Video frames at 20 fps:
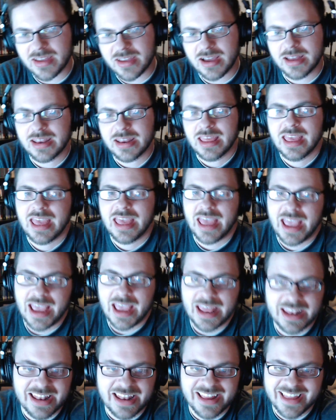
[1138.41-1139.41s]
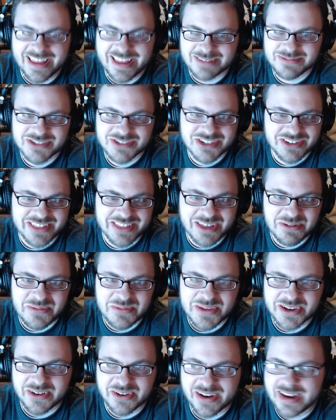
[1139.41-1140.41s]
on, and I'm sure that will
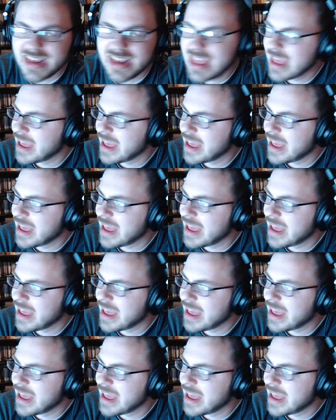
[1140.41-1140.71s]
be great.